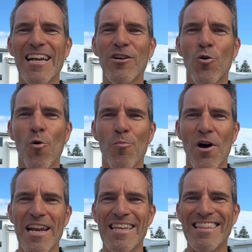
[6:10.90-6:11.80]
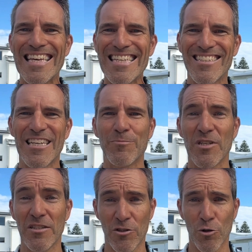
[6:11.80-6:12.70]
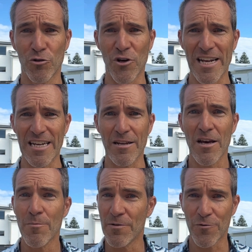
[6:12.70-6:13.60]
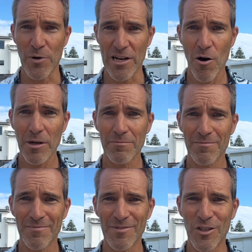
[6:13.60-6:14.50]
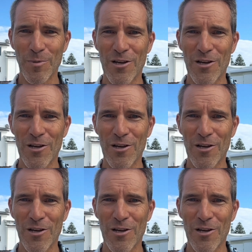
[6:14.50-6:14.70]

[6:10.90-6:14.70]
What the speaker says: incorporating these tips into your training. Before you know it, you'll be